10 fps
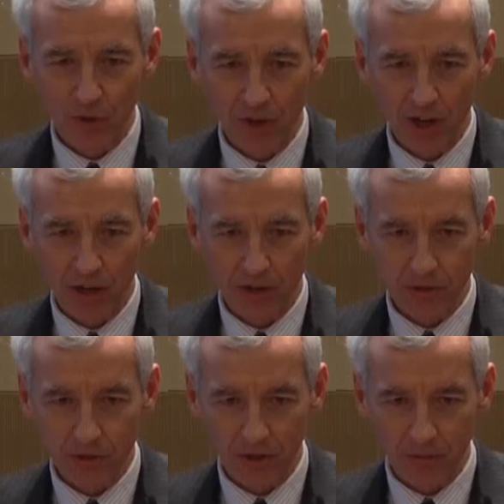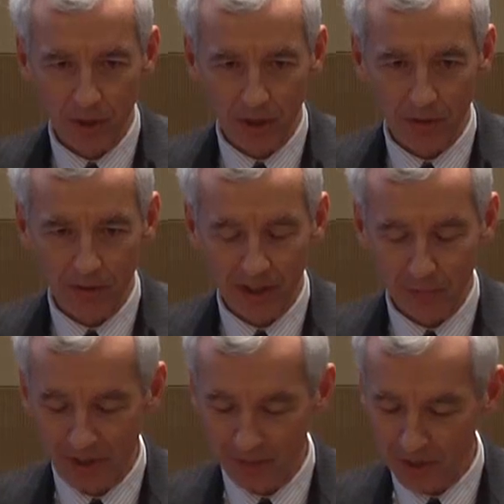toward hard and soft power,
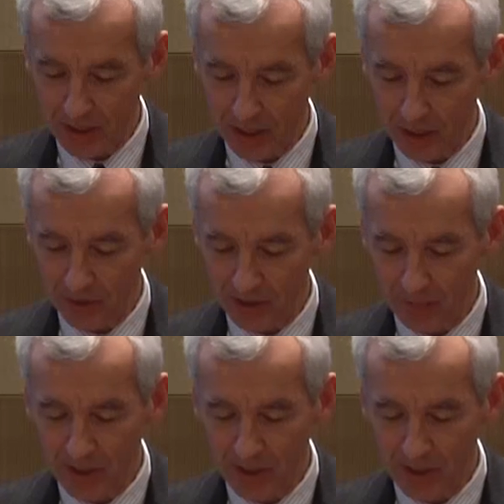that being my topic,